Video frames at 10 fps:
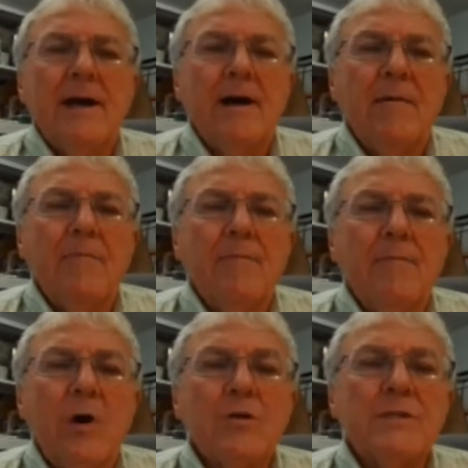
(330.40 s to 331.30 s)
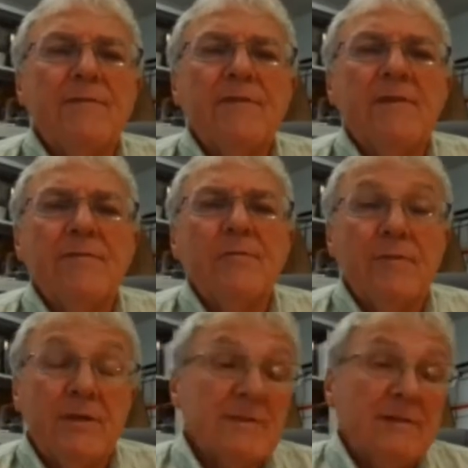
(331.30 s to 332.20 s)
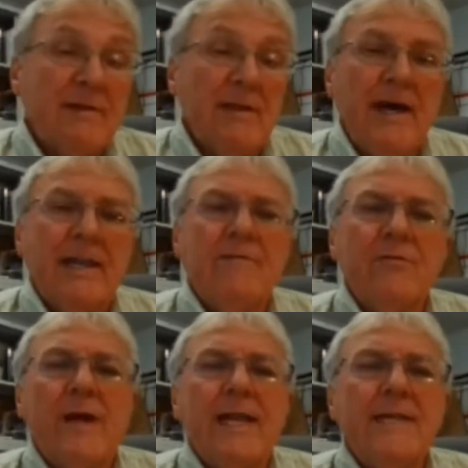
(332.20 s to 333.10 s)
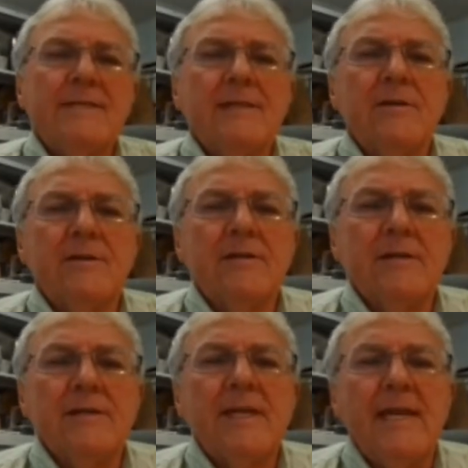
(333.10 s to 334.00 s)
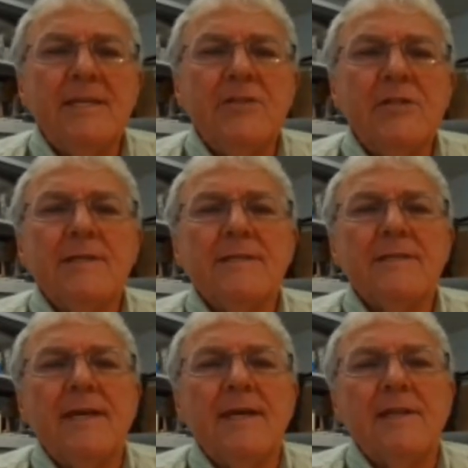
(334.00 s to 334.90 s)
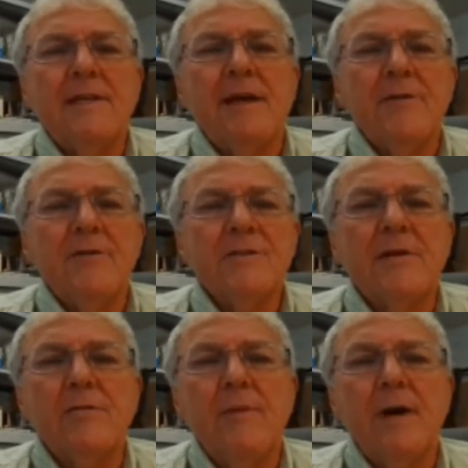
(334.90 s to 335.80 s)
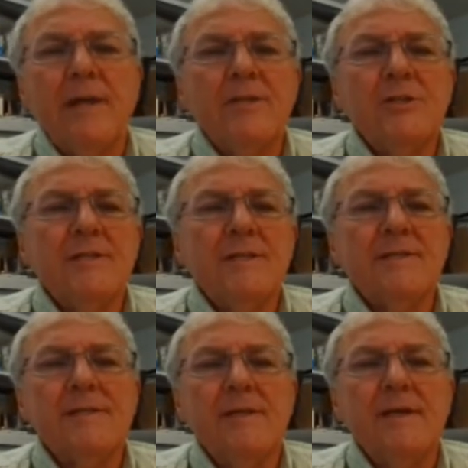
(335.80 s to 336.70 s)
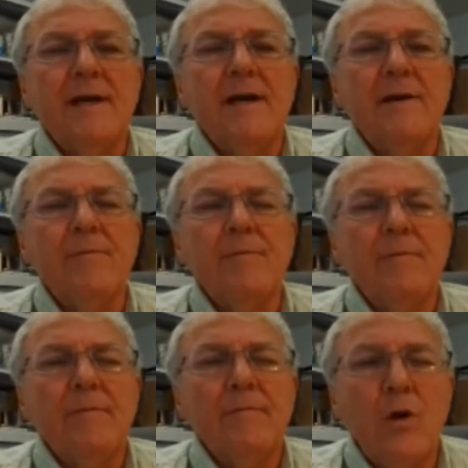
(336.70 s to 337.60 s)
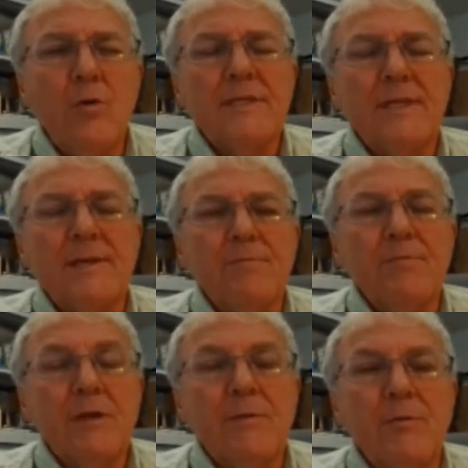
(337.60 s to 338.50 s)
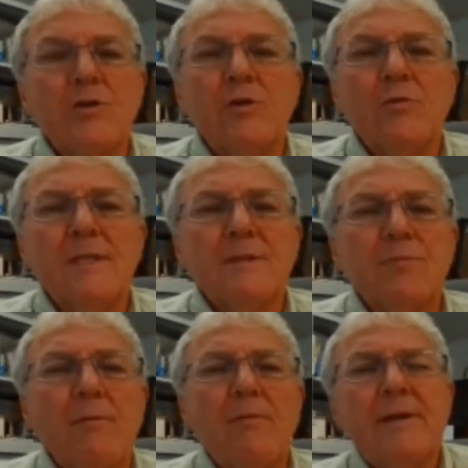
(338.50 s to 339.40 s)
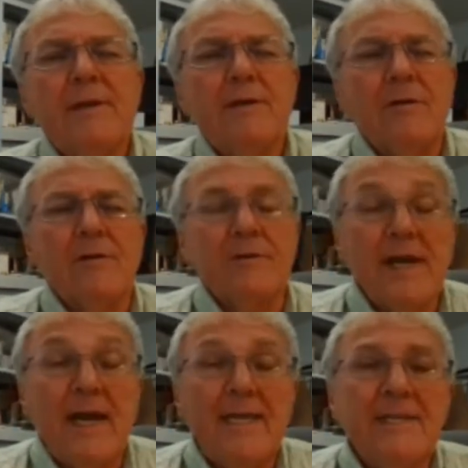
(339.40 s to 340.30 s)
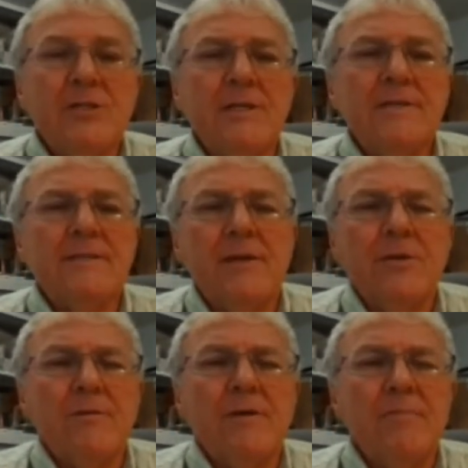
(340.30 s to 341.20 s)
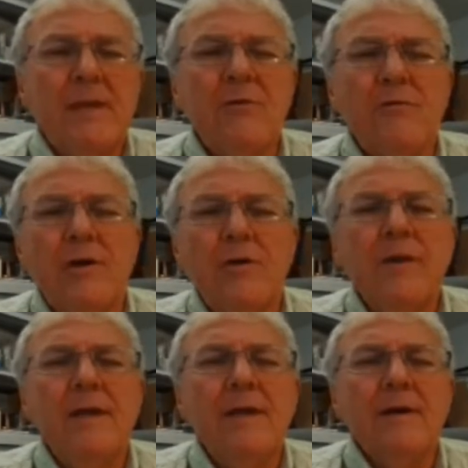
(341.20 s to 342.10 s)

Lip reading: There's a lot of varieties that are dioecious and others that are monoecious. Most of the commercial ones probably are dioecious that are being grown.